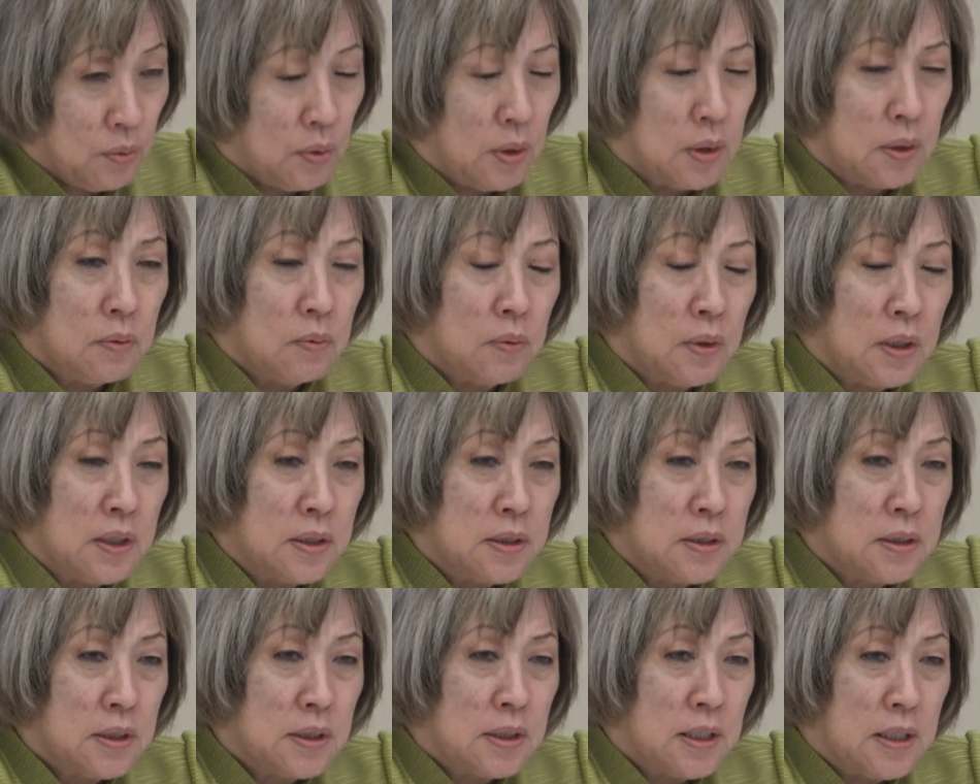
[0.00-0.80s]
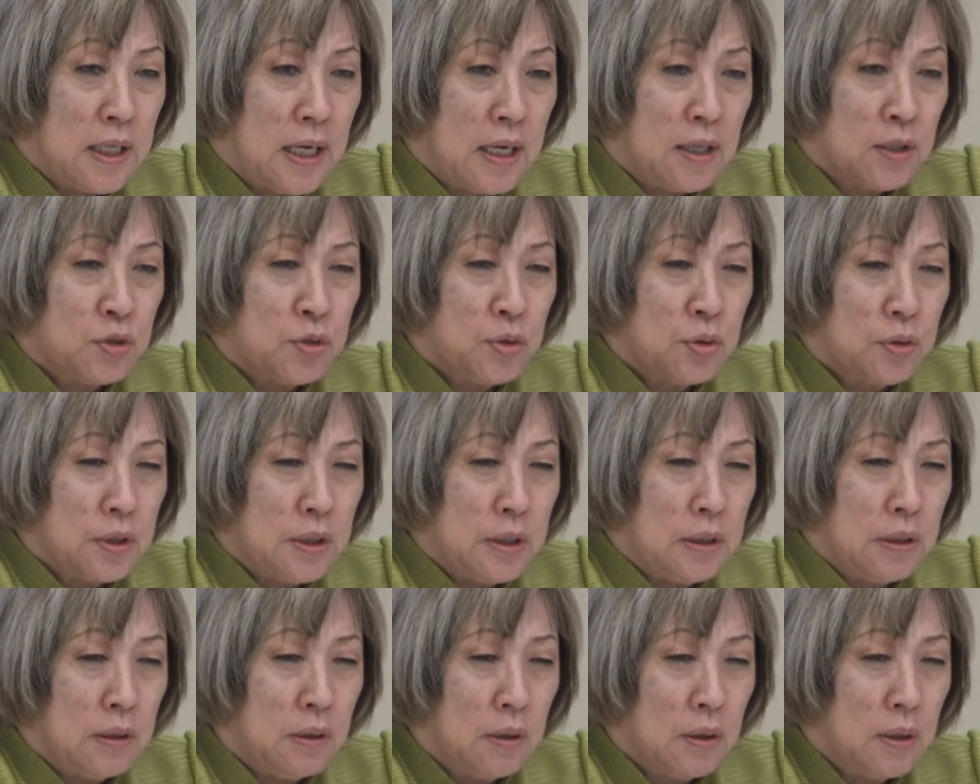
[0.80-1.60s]
What is it
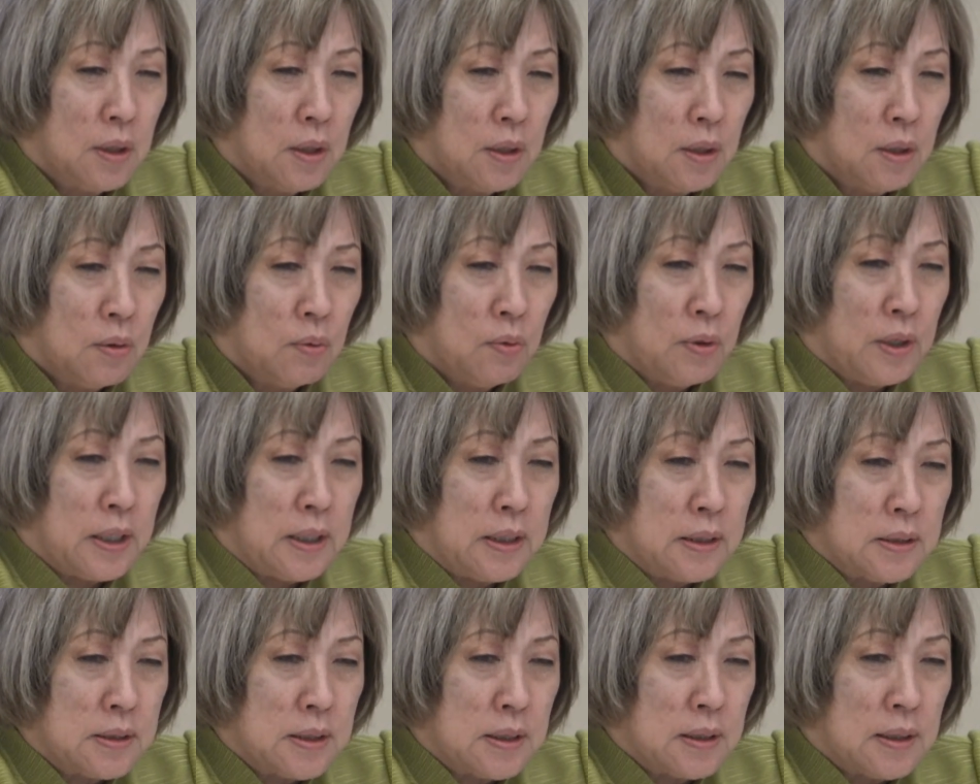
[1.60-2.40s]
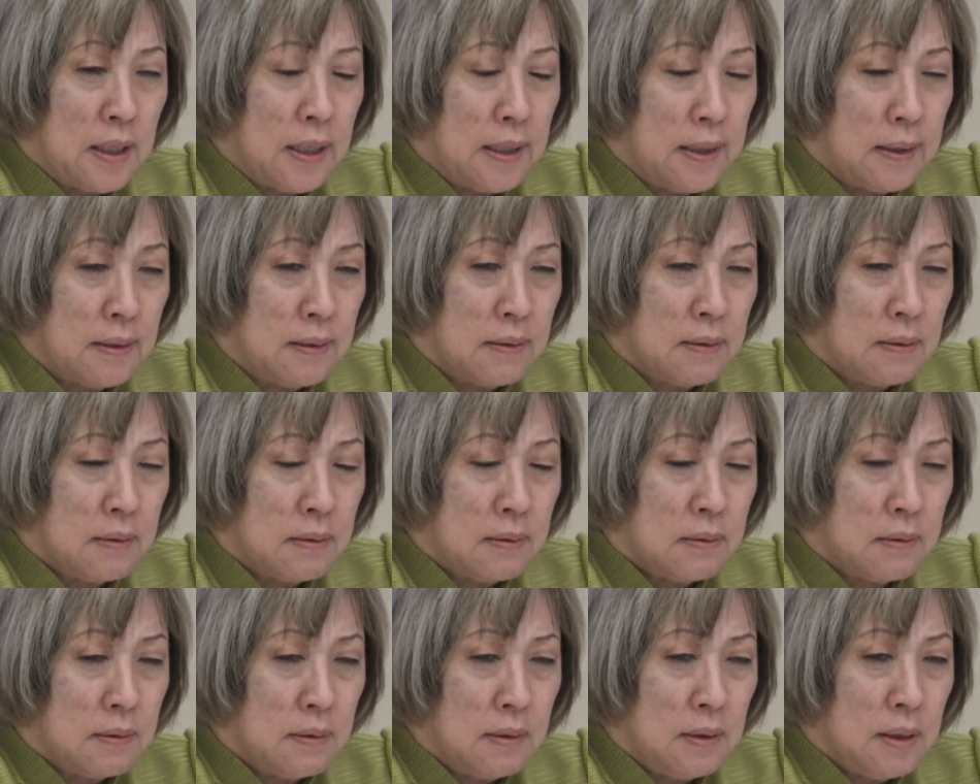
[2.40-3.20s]
actually, Rick? Is it like
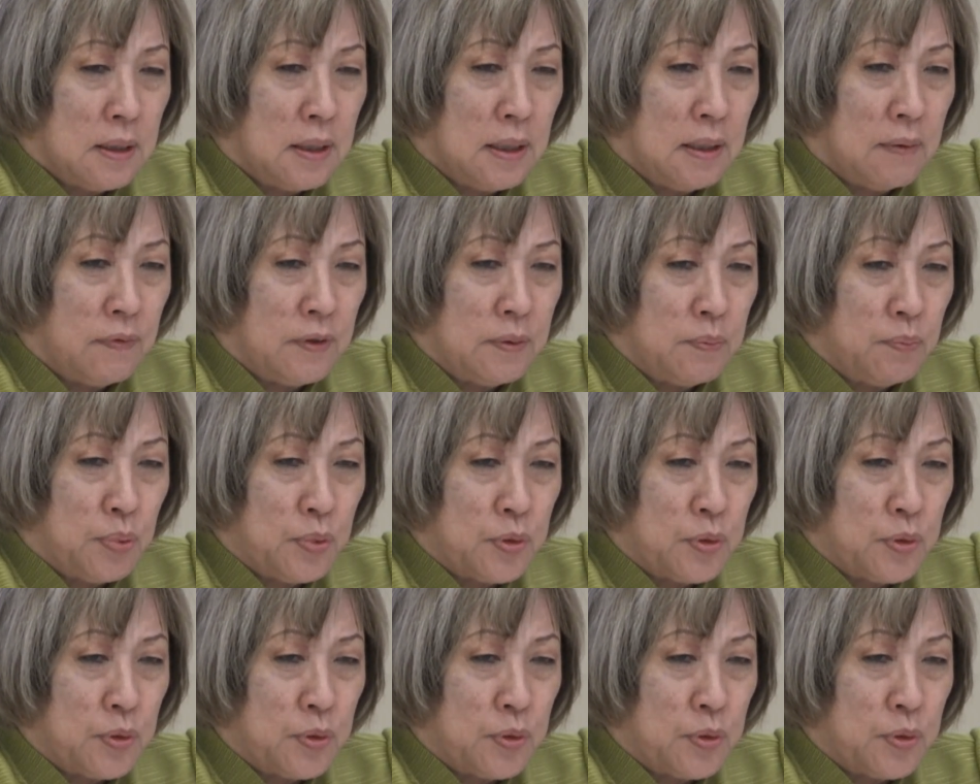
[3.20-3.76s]
11%?